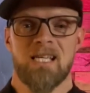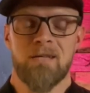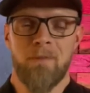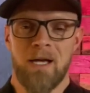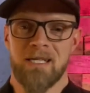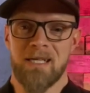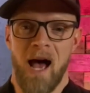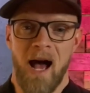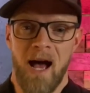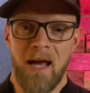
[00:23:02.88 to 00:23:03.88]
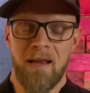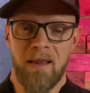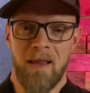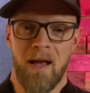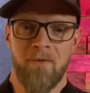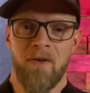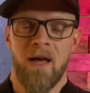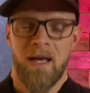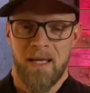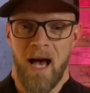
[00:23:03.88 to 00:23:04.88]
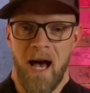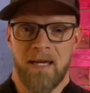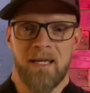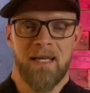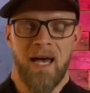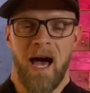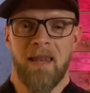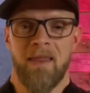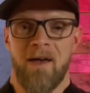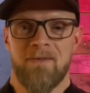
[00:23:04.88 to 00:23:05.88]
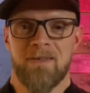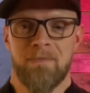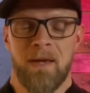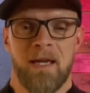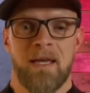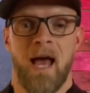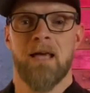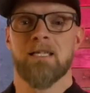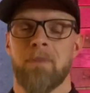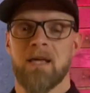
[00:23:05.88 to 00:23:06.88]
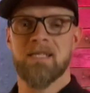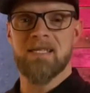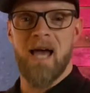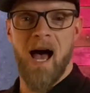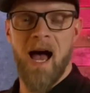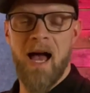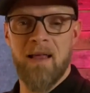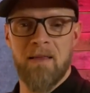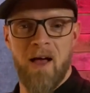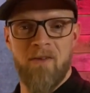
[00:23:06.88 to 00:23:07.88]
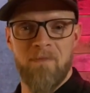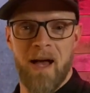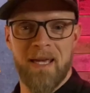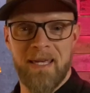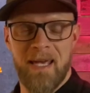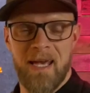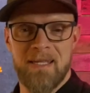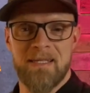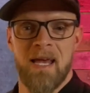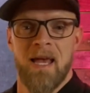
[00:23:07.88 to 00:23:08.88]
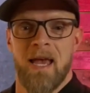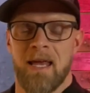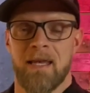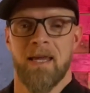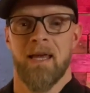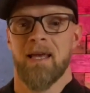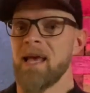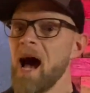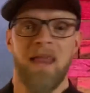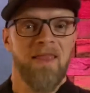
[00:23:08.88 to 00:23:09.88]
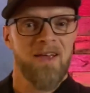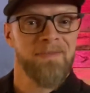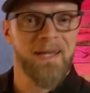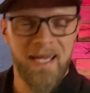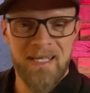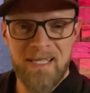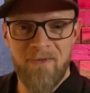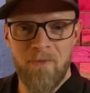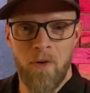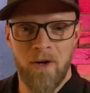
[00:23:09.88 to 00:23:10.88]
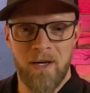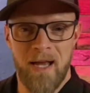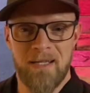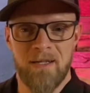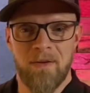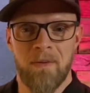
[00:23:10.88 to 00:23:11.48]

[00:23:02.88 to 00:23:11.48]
as much as I love God and God loves me, and as much as I love my kids, and God loves my kids even more than I do.